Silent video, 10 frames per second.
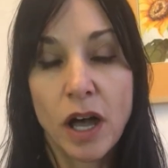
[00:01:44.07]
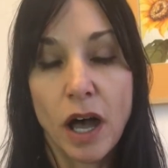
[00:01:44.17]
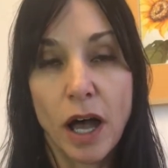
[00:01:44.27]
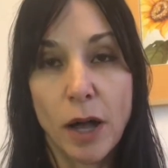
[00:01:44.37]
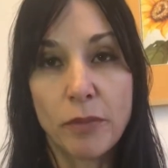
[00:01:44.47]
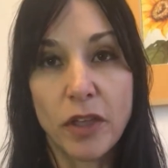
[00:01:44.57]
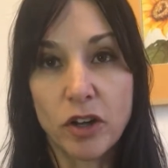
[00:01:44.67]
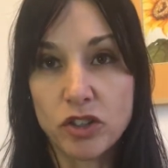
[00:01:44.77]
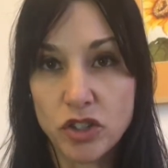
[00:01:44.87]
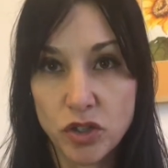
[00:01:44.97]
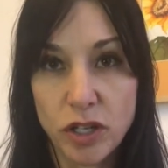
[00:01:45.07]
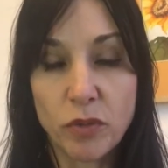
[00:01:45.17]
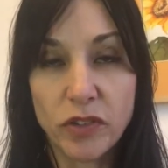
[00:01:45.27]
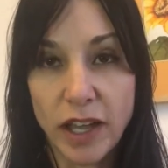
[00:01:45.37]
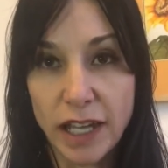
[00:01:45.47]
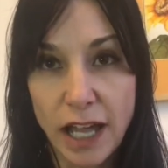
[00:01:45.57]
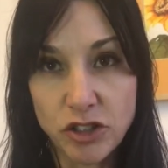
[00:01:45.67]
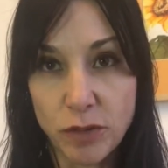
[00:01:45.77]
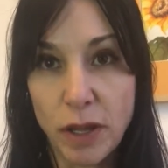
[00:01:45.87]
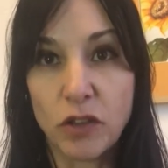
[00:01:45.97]
that are just treated with
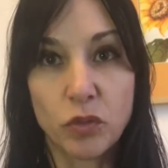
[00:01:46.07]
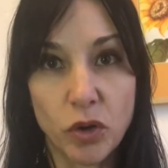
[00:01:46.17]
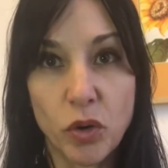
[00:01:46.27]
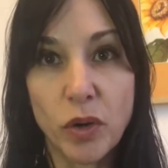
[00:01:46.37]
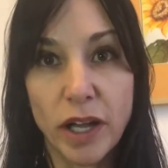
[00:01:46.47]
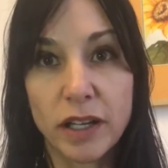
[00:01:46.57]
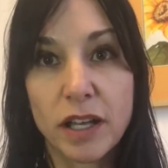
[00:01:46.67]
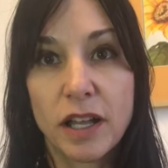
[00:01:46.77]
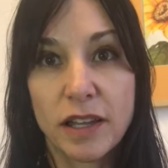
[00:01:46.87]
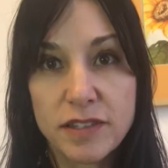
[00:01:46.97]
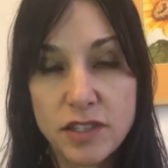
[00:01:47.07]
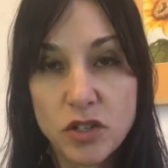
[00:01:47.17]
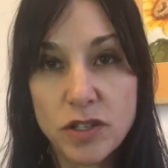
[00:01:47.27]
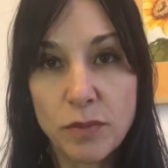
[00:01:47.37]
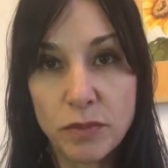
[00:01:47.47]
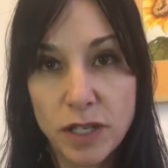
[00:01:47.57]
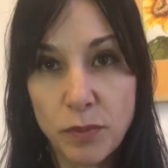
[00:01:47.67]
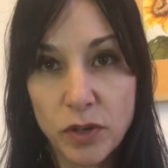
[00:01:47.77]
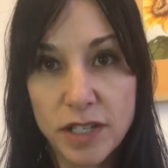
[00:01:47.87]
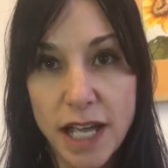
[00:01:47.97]
psychiatric meds real quick. Let's do some
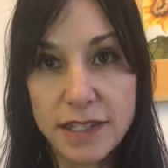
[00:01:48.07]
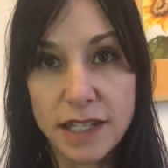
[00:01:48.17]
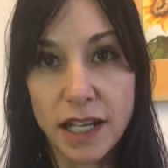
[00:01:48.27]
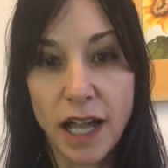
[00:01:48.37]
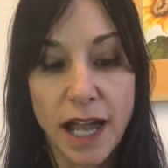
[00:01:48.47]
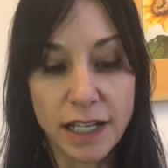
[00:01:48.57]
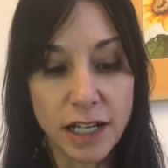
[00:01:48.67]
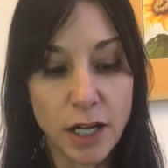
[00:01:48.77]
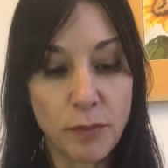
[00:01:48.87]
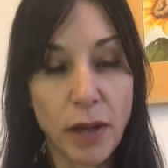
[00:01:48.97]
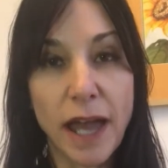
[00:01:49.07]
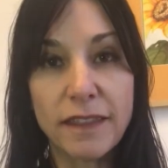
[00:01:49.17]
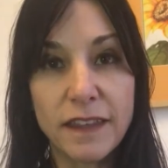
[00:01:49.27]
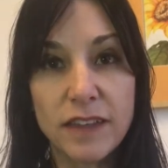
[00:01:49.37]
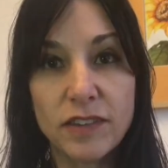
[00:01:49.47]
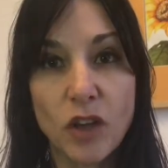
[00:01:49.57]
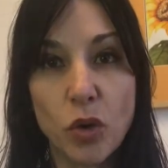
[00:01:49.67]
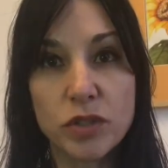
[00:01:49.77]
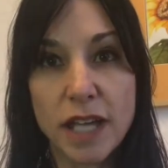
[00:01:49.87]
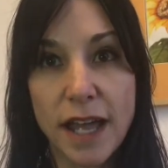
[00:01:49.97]
deeper testing. I can combine this
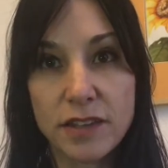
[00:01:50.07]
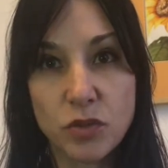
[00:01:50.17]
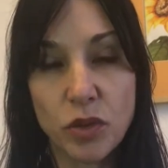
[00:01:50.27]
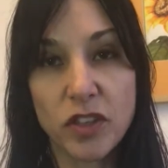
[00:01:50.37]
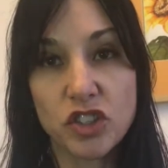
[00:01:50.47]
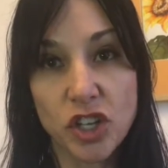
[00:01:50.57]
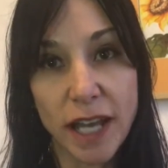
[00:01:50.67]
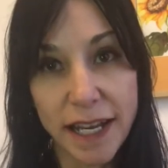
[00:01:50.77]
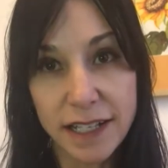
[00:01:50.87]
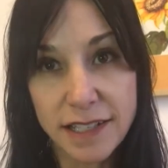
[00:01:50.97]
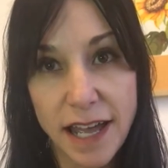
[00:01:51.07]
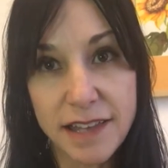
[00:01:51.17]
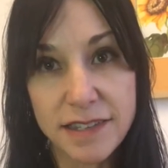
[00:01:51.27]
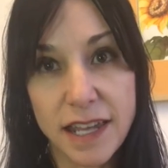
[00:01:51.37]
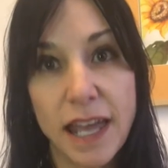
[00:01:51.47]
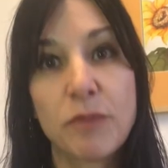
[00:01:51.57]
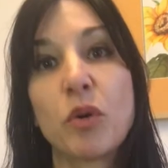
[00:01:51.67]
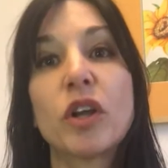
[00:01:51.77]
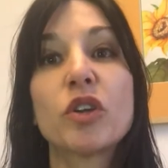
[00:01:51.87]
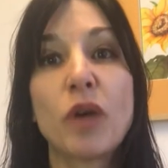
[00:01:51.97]
OAT test with a genetic test, and
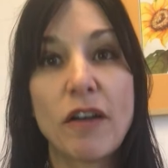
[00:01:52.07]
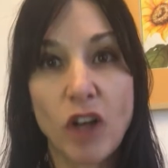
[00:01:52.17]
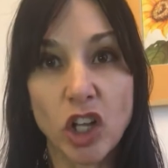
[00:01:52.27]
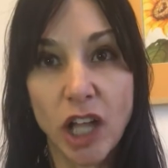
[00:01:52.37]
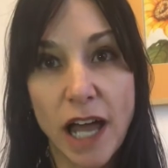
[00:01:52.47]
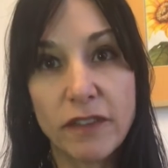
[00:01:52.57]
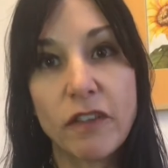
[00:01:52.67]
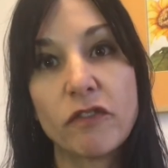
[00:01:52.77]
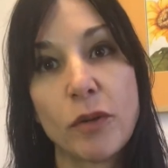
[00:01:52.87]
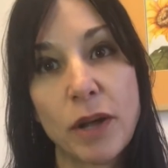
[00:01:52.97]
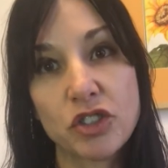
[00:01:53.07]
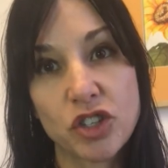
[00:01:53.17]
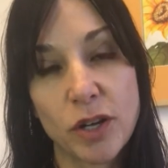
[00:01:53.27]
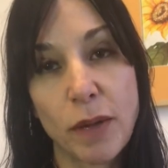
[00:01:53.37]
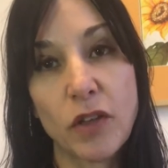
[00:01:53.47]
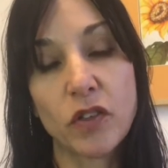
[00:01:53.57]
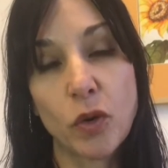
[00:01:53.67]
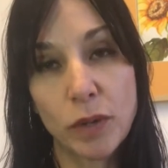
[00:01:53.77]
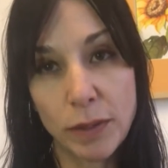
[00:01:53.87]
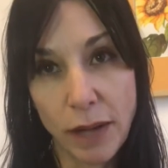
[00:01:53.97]
boy, you have a lot of information about
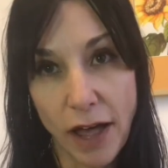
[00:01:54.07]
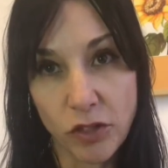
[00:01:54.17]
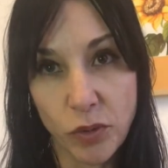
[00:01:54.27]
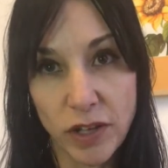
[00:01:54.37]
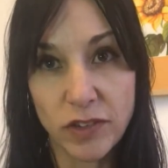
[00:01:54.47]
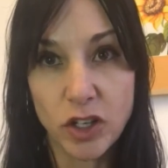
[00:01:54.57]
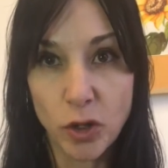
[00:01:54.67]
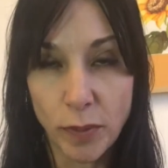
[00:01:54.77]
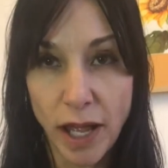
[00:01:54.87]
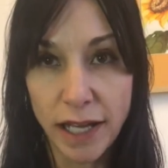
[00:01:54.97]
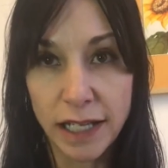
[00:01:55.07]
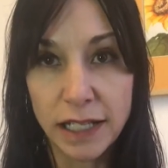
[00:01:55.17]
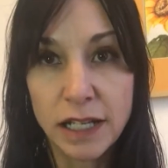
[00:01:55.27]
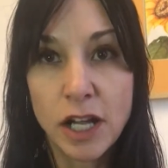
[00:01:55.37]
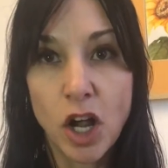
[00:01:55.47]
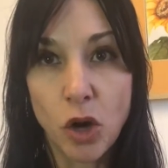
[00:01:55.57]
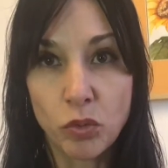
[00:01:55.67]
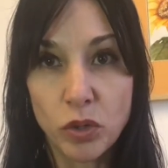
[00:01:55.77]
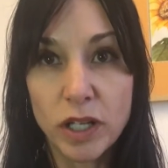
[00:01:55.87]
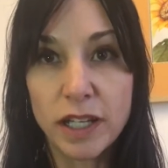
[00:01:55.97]
so many pathways in your body, a
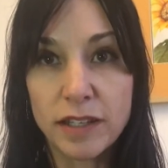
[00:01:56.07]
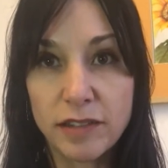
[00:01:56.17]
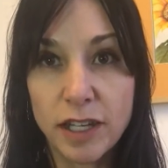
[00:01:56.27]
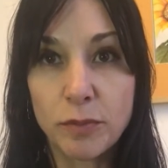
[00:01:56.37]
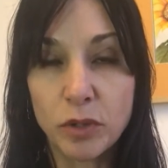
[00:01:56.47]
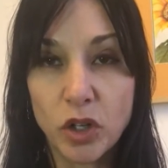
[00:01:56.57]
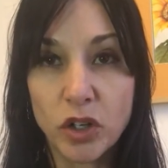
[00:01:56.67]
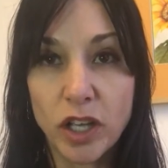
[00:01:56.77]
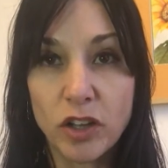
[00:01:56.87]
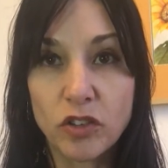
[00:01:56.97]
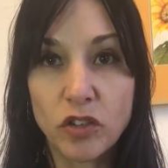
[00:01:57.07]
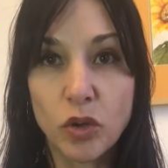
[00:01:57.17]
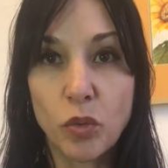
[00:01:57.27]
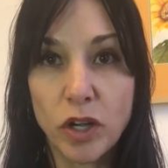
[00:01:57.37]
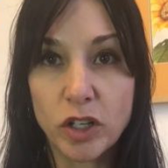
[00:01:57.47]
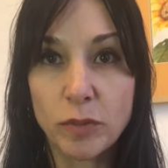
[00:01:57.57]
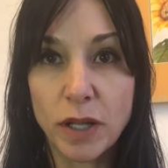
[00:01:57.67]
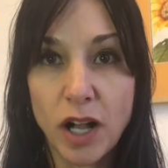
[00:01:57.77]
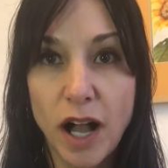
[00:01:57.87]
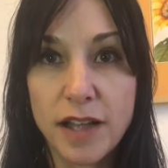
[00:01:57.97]
really deep look into what could
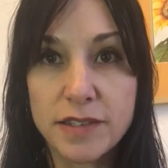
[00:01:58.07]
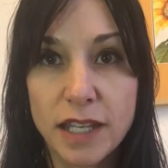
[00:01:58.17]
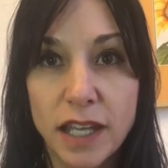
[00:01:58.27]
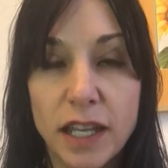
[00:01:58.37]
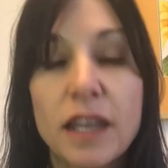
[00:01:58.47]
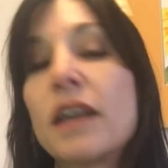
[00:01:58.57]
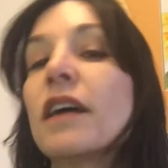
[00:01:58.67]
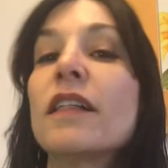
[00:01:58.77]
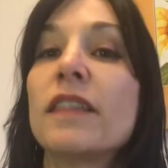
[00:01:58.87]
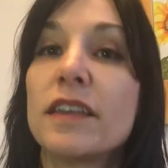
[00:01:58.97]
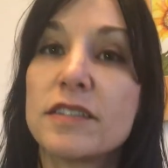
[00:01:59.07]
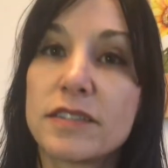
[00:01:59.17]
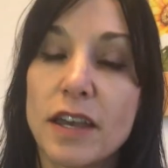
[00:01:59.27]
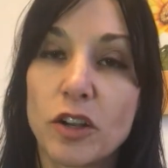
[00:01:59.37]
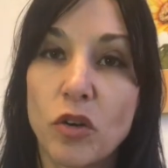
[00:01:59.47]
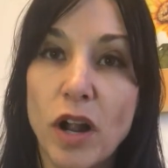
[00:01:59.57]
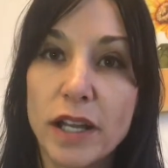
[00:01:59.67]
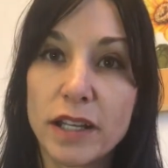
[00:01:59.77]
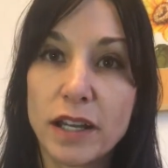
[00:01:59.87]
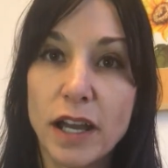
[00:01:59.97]
be causing these
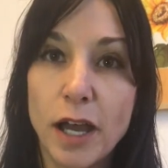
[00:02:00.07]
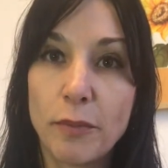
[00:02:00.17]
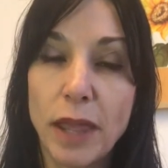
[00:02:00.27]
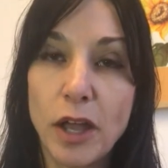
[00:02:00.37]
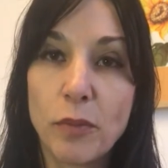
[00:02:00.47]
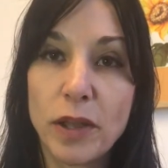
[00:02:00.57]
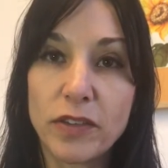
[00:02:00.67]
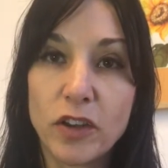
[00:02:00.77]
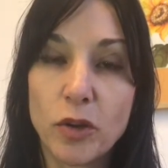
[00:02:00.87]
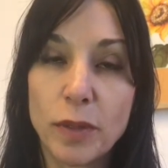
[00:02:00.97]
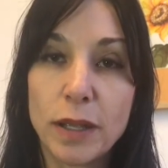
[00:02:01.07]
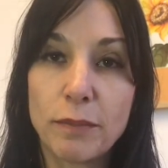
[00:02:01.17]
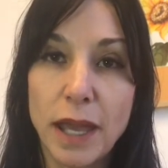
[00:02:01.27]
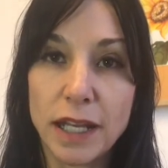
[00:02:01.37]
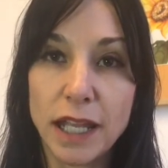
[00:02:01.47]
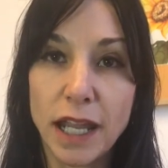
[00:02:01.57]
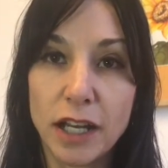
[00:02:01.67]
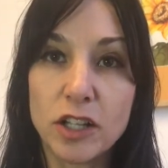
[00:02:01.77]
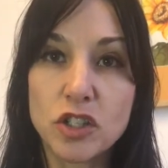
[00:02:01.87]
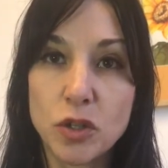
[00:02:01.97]
chronic ailments that are being
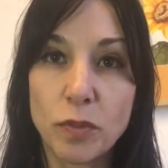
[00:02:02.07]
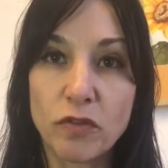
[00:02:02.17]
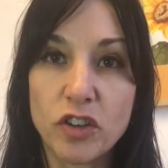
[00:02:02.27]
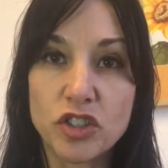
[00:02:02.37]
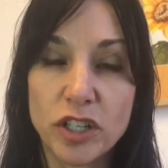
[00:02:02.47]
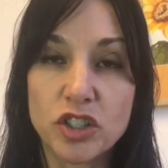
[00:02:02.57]
medicated superficially